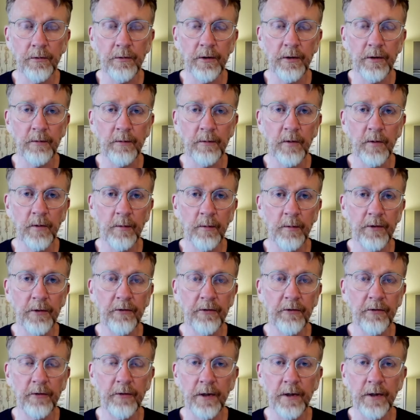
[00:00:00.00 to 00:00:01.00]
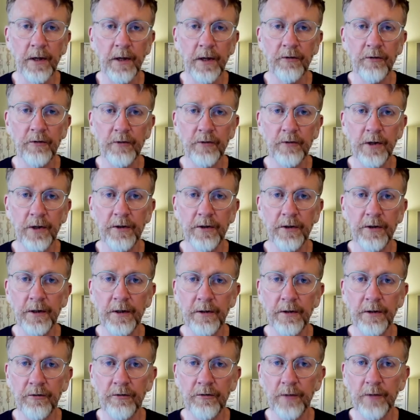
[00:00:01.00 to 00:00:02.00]
the movements so you're not stretching
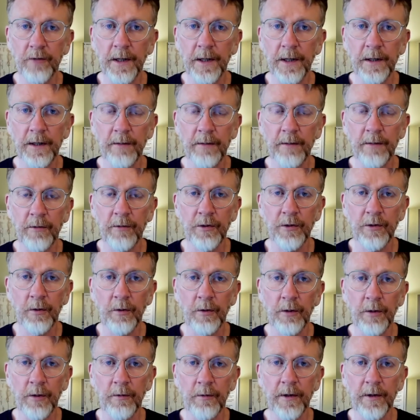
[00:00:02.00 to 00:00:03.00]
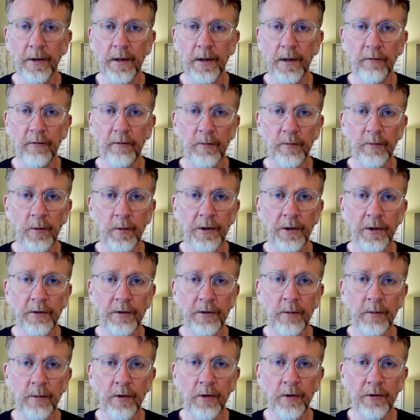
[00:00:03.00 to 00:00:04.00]
and straining, but you're working within a comfortable range
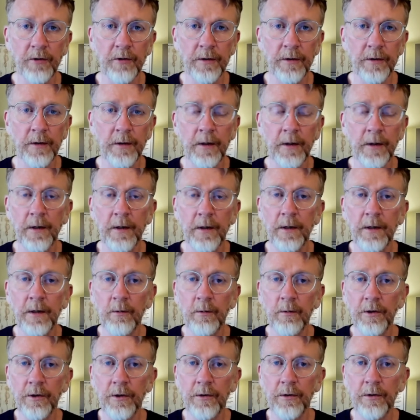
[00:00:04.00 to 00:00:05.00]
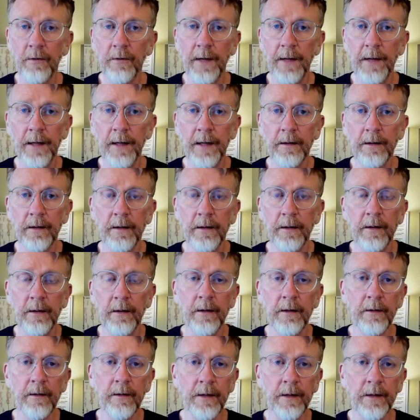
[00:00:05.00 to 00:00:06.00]
of motion. When you do that,
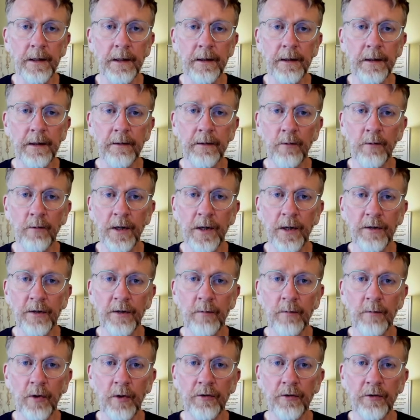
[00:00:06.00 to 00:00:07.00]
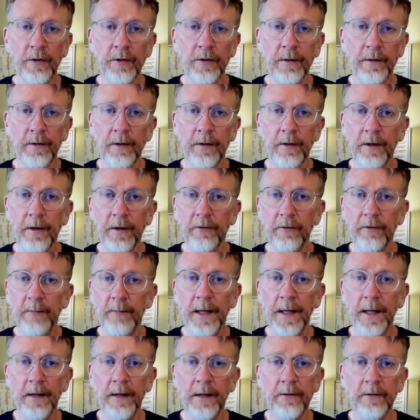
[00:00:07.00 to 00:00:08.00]
the range of motion
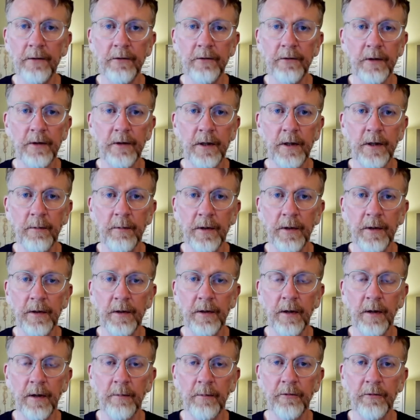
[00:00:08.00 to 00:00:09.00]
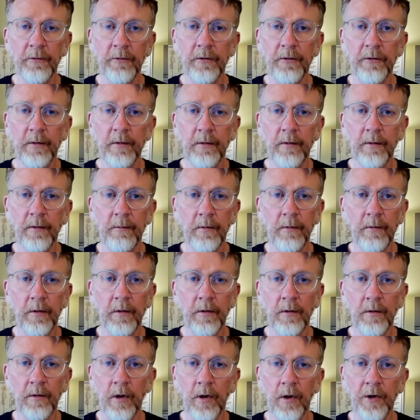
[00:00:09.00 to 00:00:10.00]
expands. It becomes a
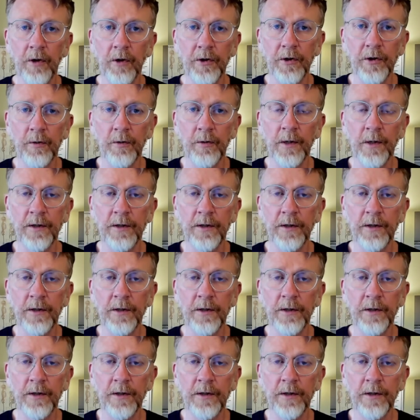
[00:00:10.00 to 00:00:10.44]
larger range